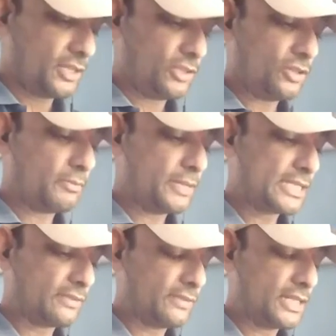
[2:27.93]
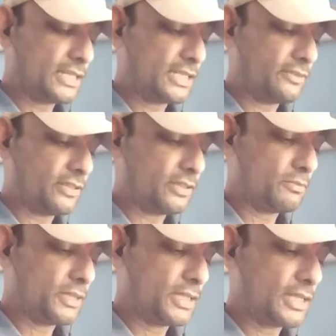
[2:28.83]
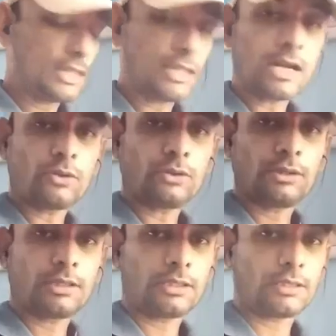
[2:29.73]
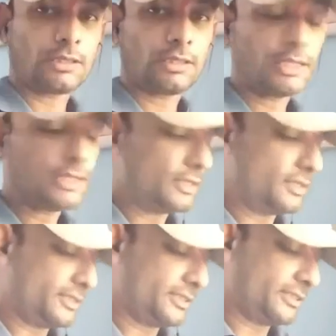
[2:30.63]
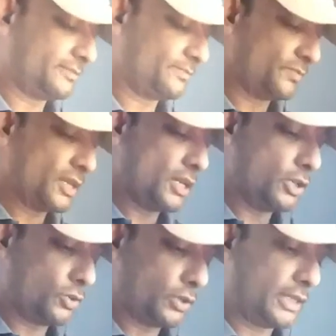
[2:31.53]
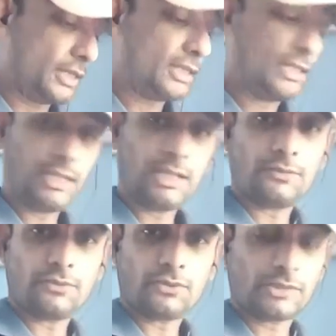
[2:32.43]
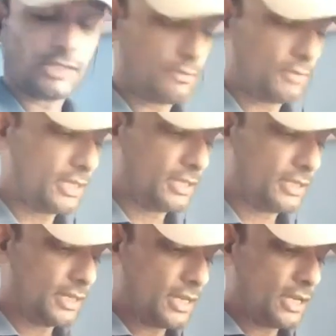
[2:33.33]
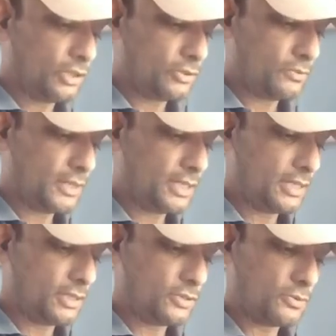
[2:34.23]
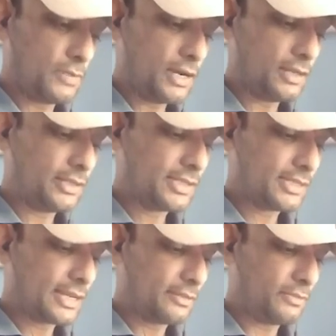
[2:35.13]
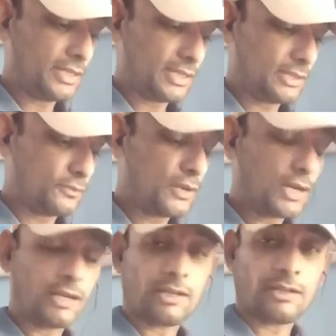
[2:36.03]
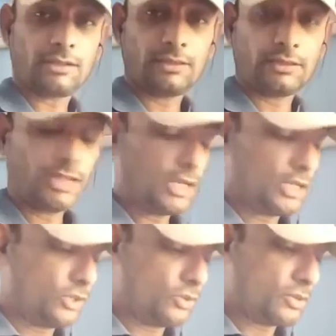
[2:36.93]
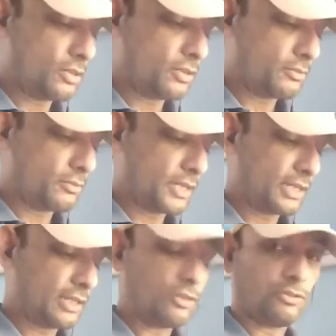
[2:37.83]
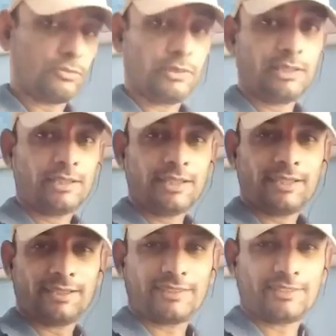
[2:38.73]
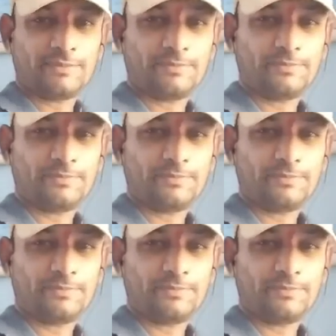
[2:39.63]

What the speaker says: You are my sweet, giving me a loud treat. You create heat, forcing me to meet. You burn inside me as fire. You are my lovable dear.